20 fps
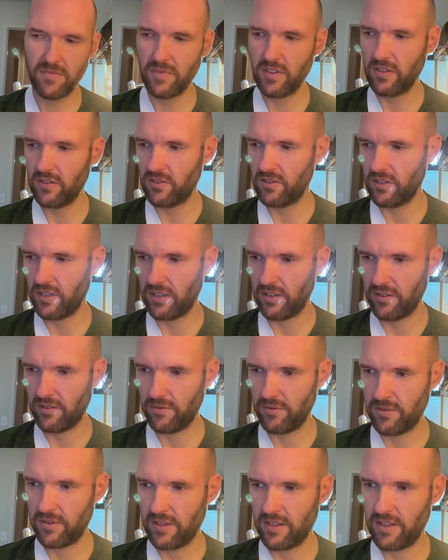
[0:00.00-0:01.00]

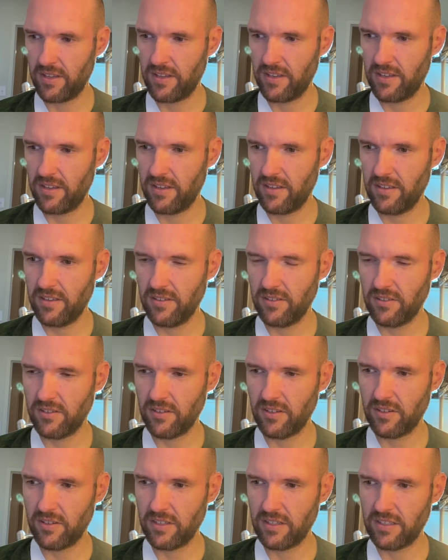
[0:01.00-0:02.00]

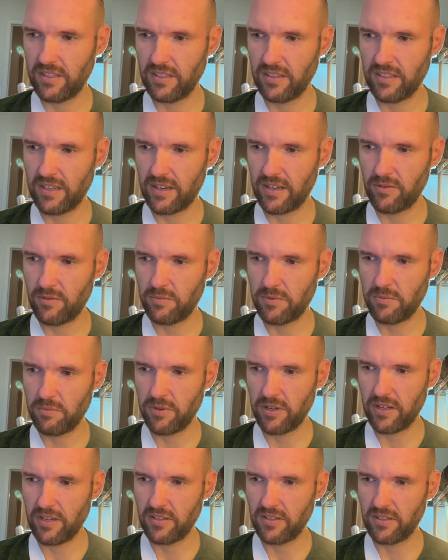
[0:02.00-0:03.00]
So I think that would be
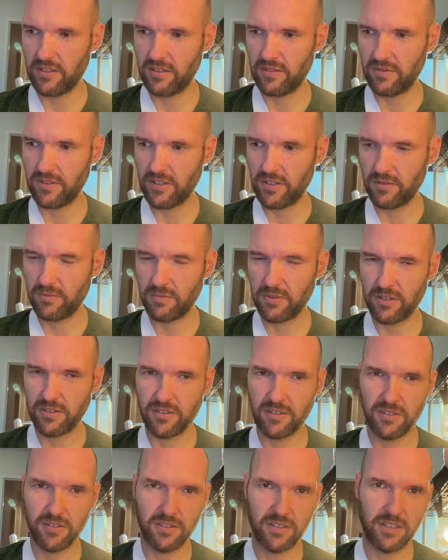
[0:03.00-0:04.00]
positive. I just make sure
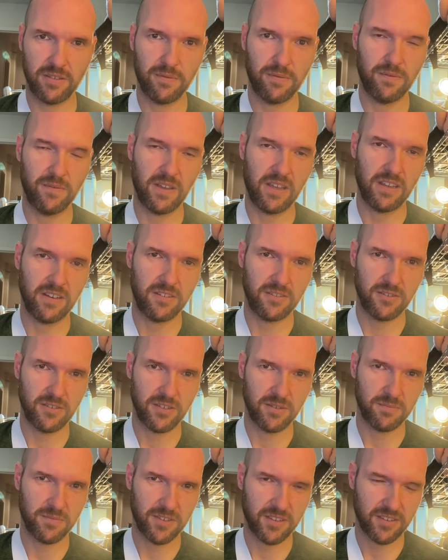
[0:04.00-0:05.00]
I don't like faint or
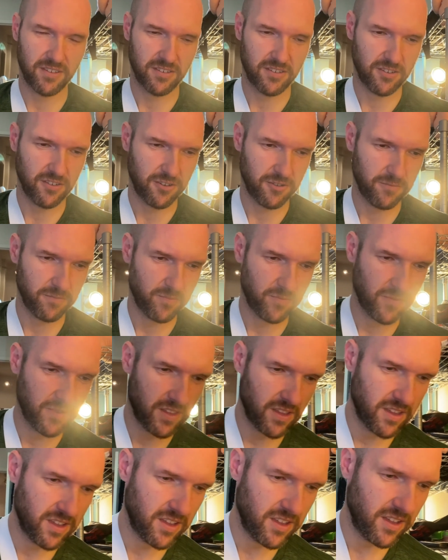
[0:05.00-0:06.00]
something. So
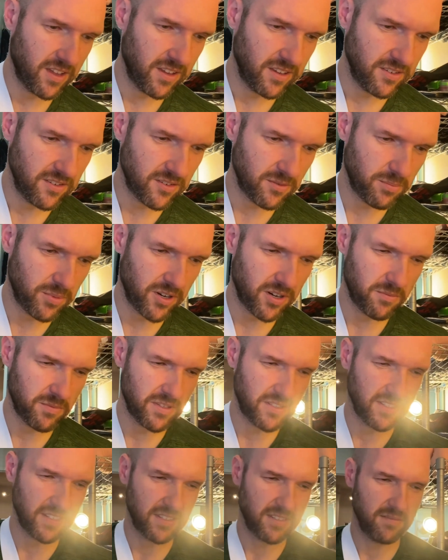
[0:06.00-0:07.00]
part of me
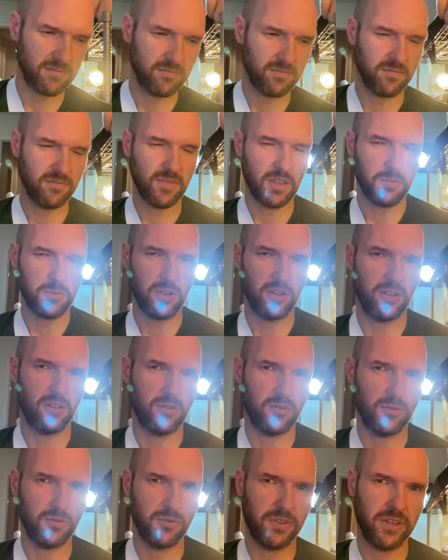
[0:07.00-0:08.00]
is like, maybe I'll
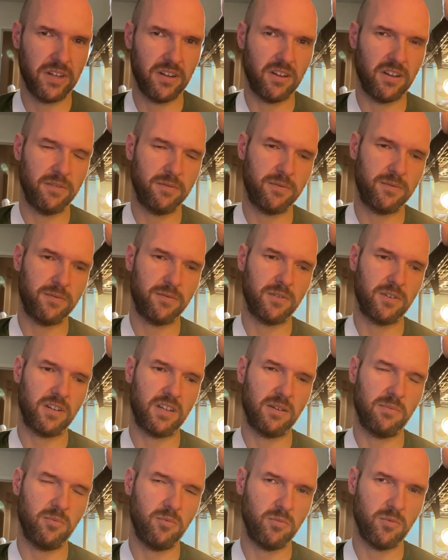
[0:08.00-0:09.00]
hold that off for a
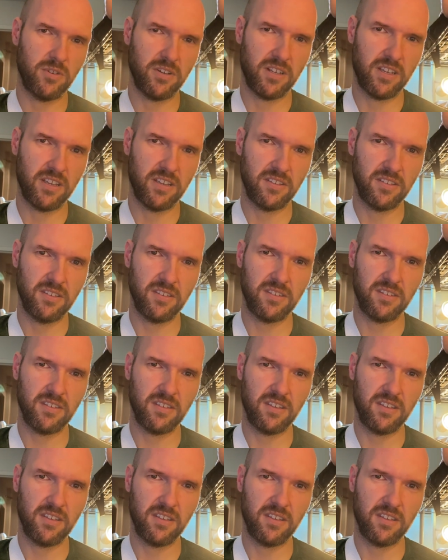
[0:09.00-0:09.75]
couple more days.